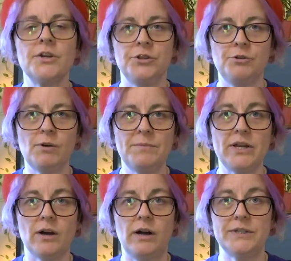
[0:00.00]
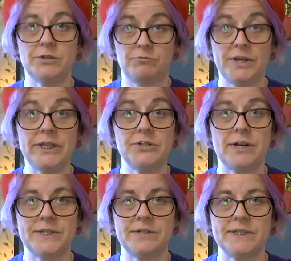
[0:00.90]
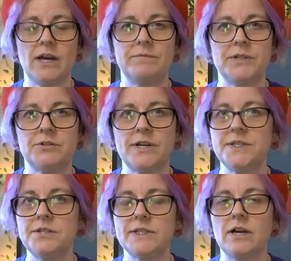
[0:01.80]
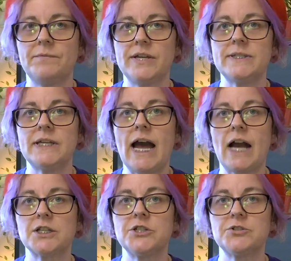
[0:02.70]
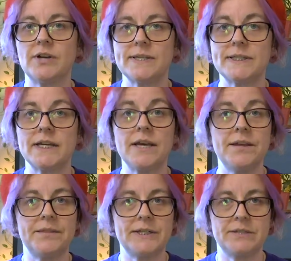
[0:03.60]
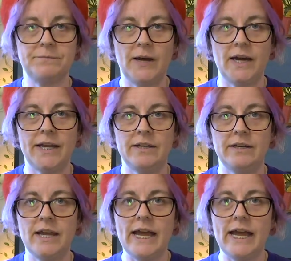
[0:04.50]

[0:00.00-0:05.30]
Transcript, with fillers: you are being called to really trust yourself. To trust yourself is to actually trust the divine.